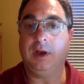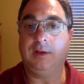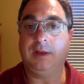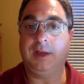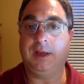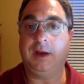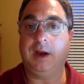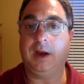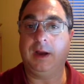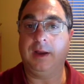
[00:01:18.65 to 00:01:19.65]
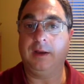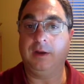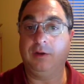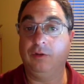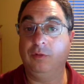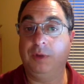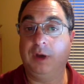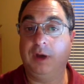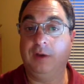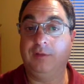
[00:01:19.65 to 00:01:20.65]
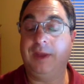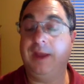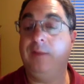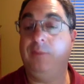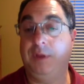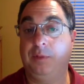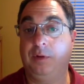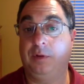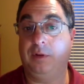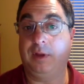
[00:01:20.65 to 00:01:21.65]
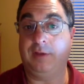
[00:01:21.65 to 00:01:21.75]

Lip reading: taking on a group of 10 people